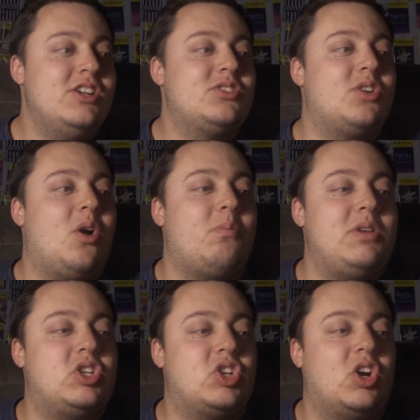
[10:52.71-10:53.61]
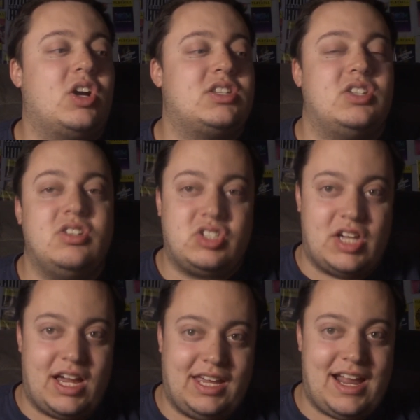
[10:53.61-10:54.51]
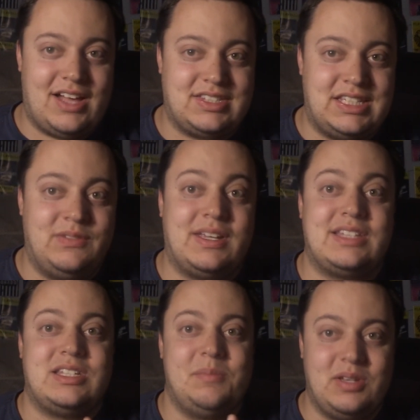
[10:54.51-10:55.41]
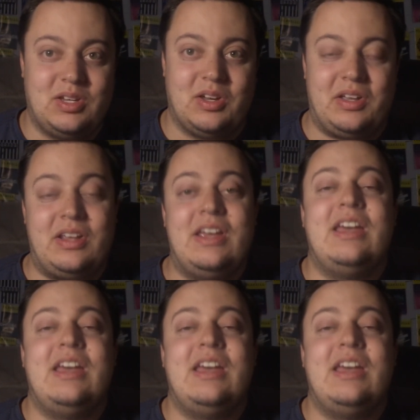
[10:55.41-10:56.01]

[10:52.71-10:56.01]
so be sure to check it out, see if we get something good.